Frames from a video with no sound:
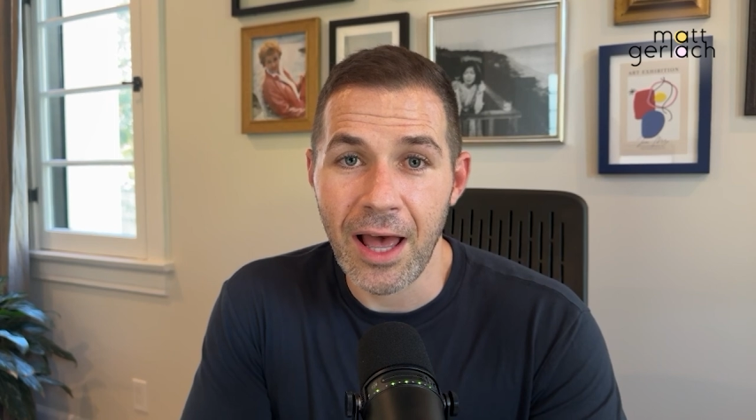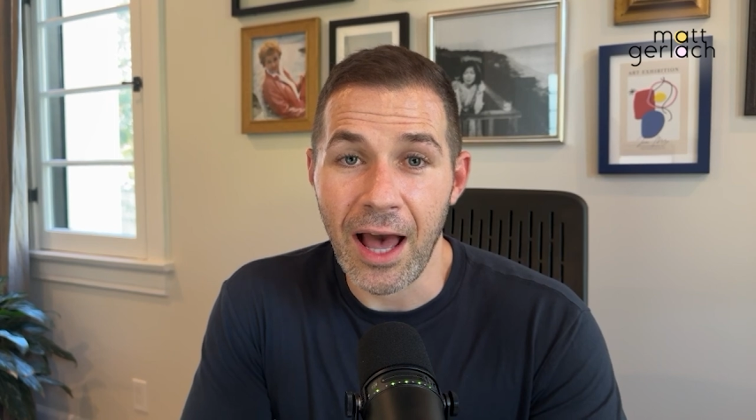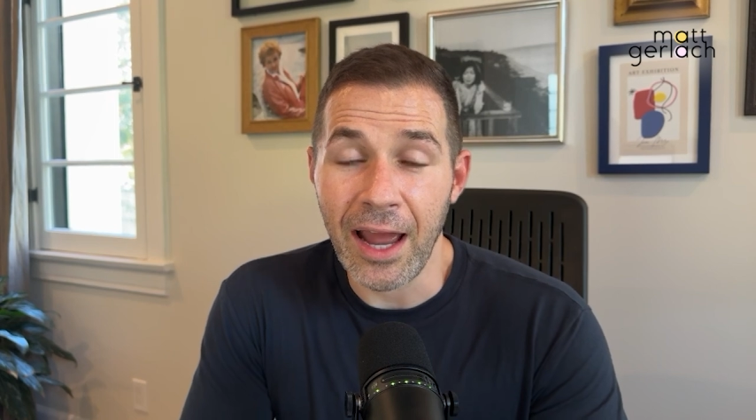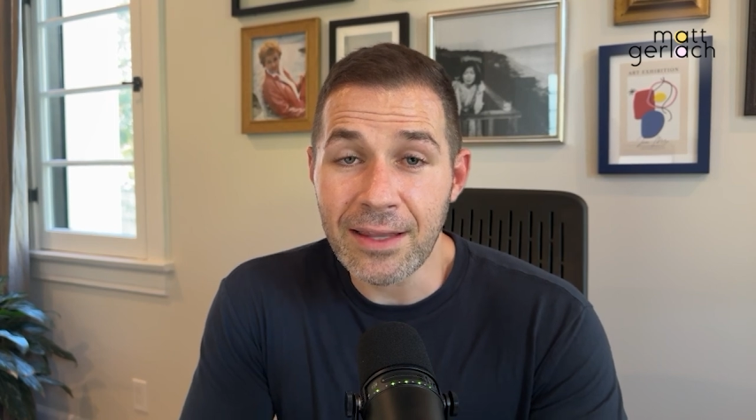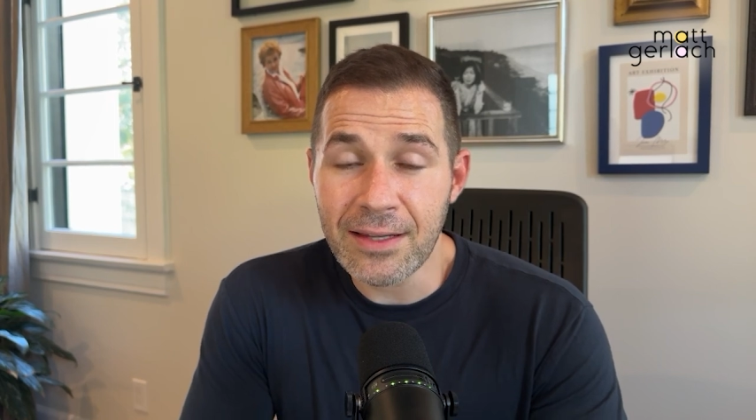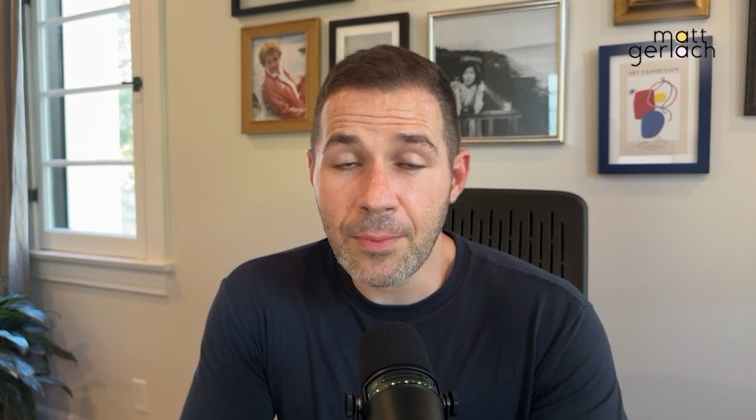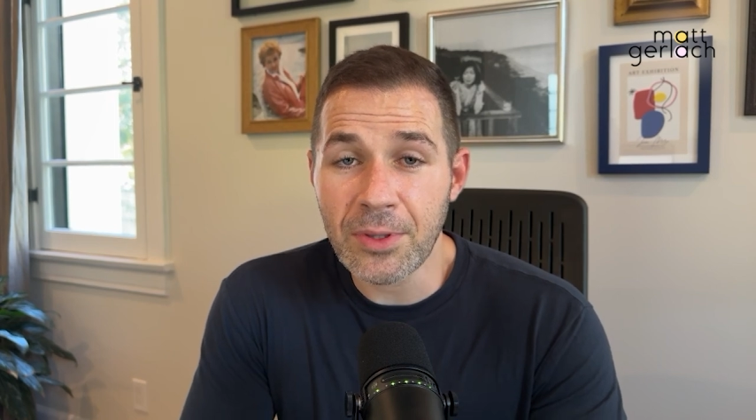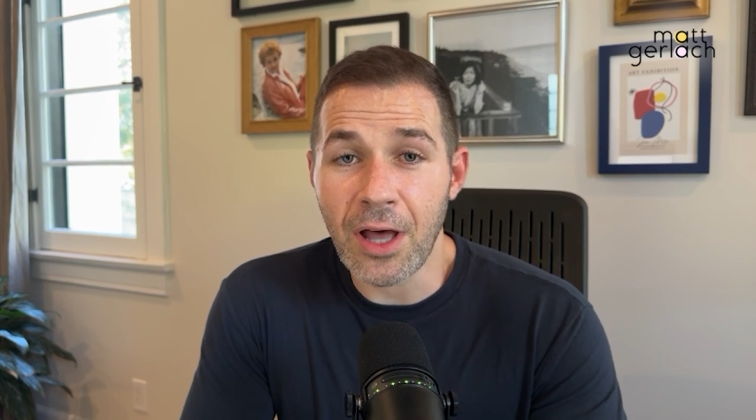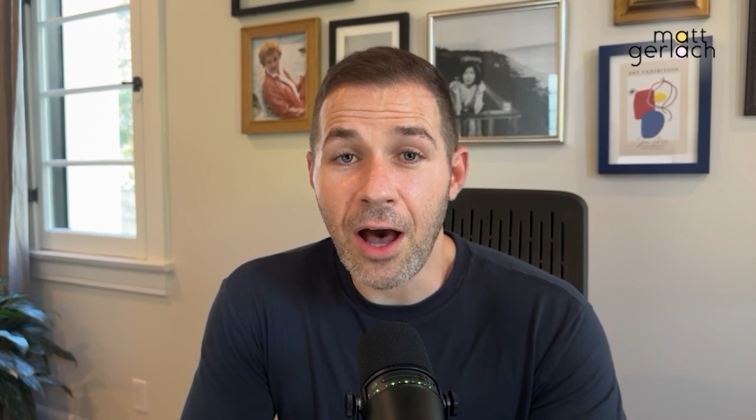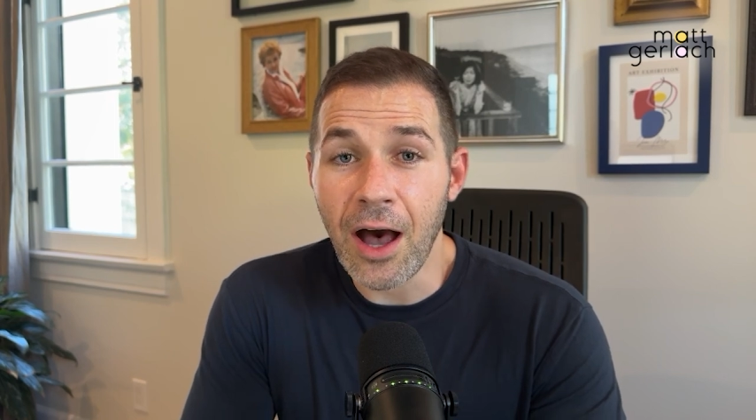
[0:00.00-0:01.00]
I ended up in
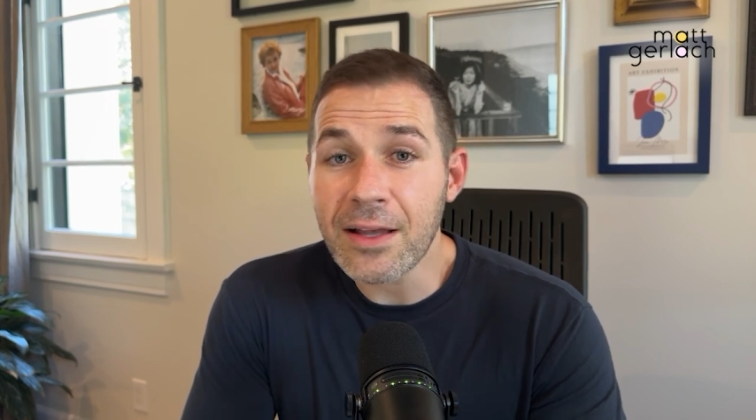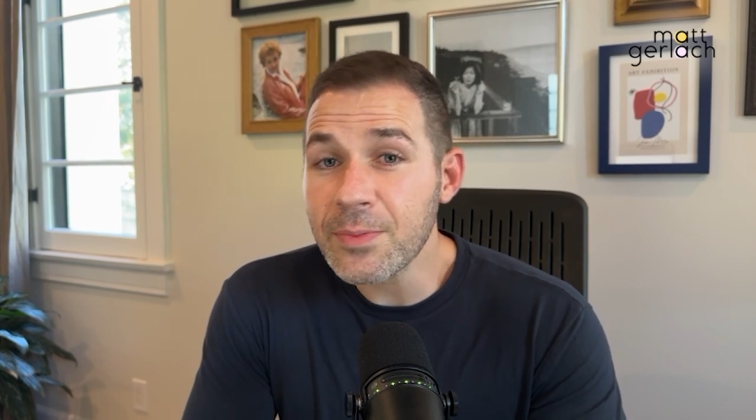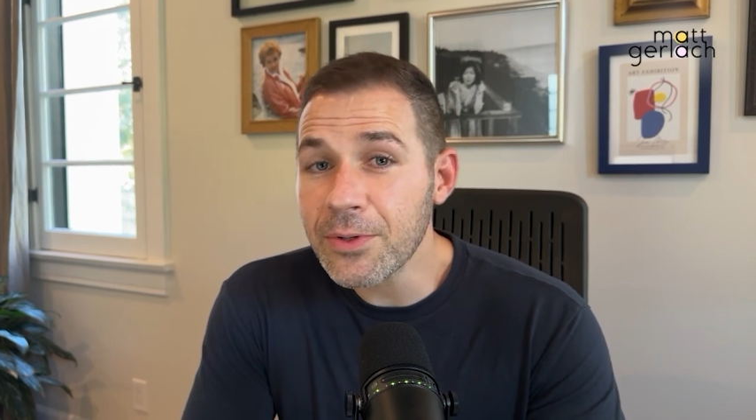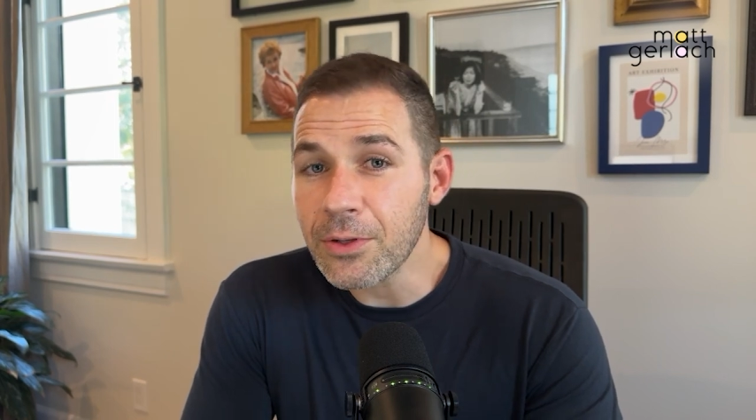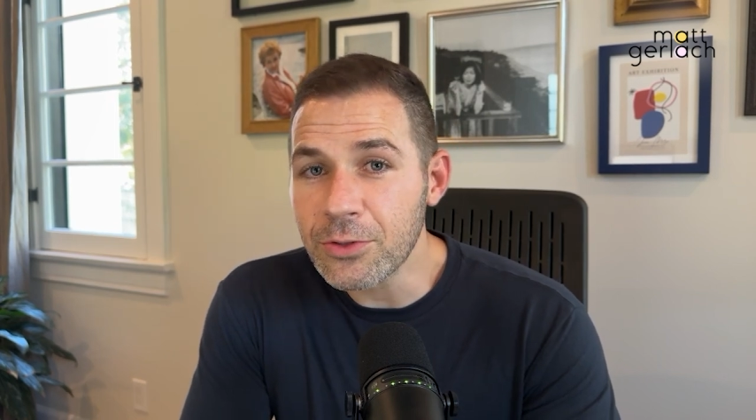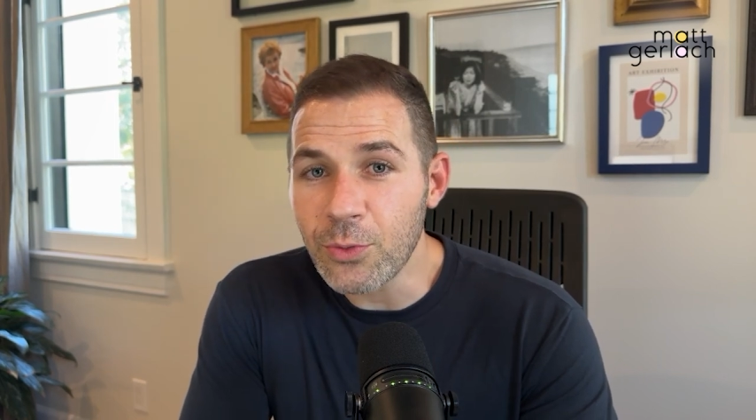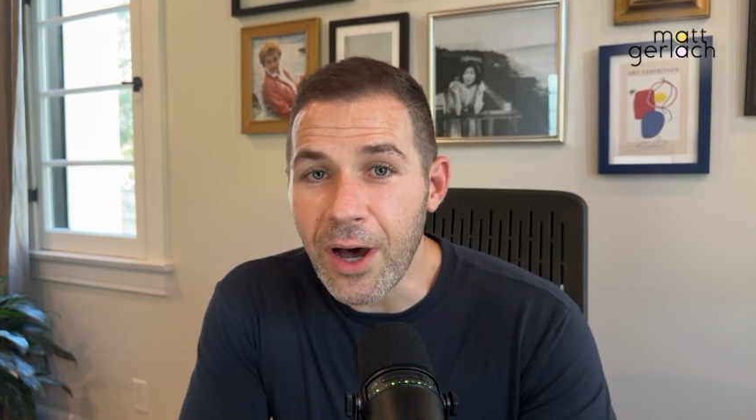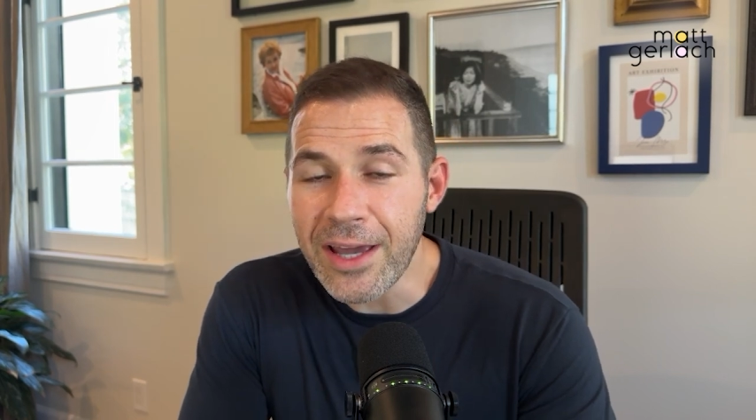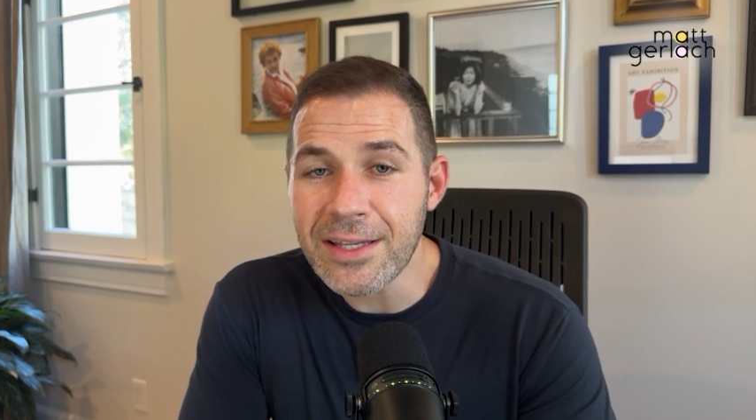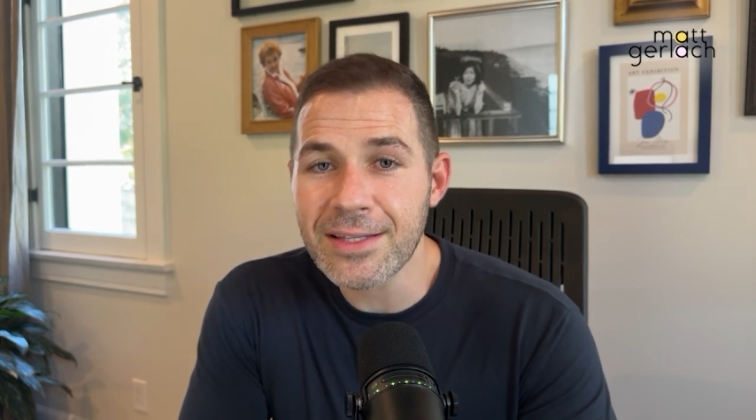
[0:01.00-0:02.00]
the hospital
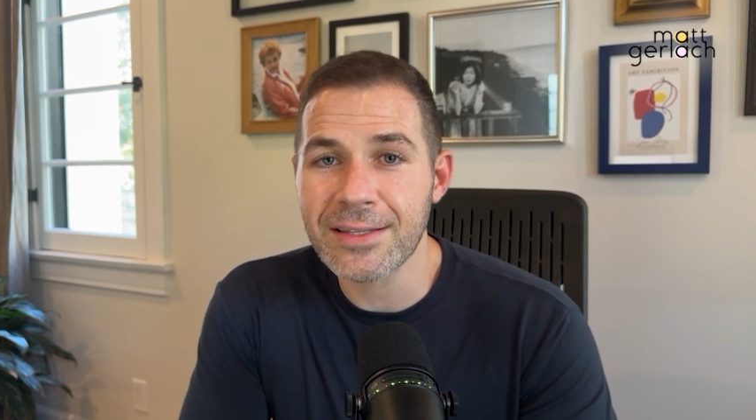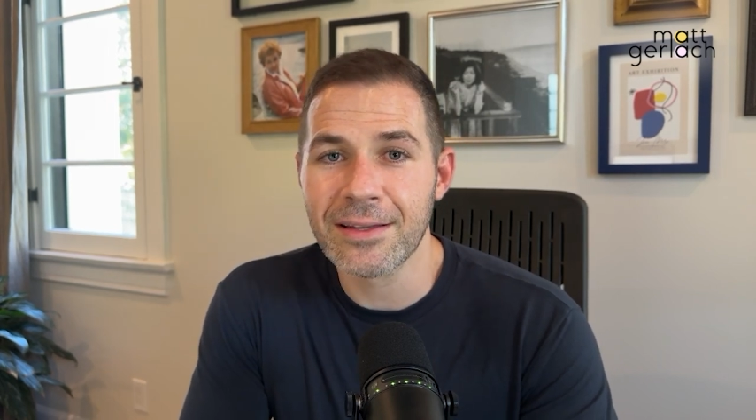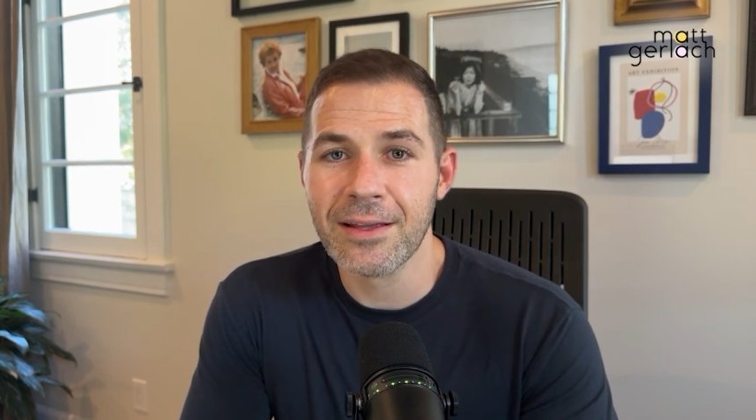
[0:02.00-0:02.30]
twice.